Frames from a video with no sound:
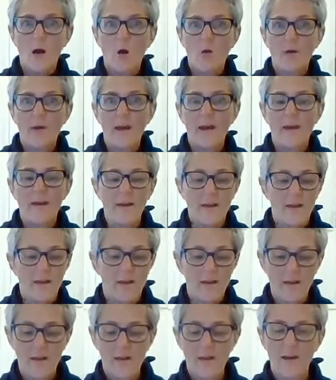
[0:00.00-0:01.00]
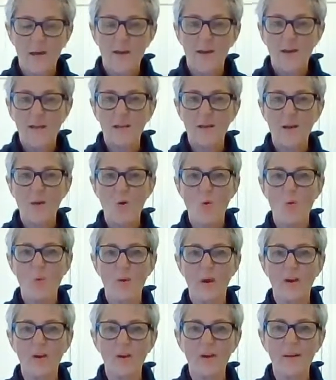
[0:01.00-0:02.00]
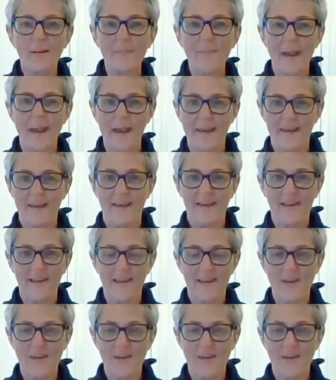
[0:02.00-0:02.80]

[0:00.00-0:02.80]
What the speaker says: Okay. We are gonna make